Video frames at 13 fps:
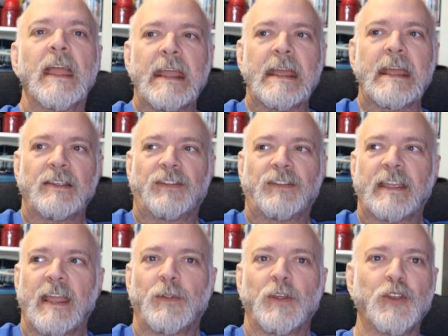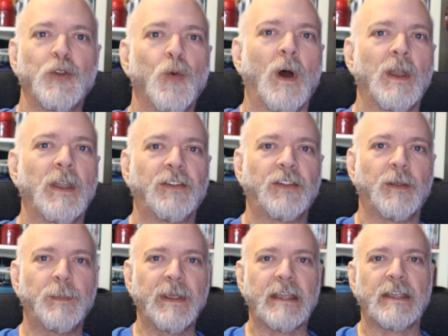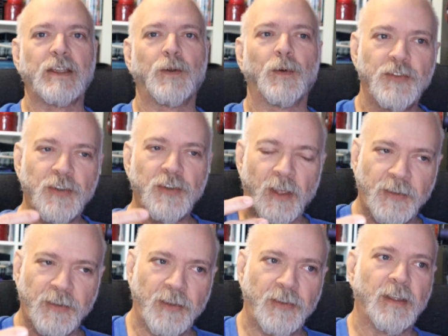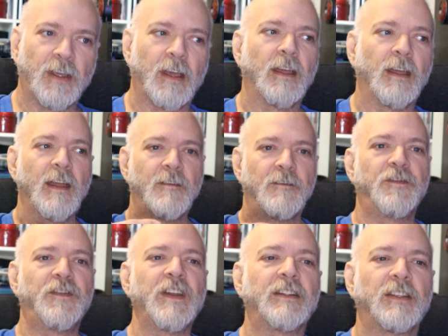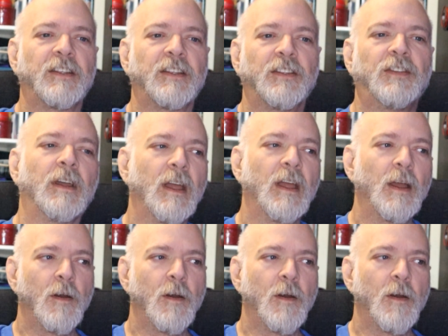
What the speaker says: It is the game that you want it to be. You adjust it to fit the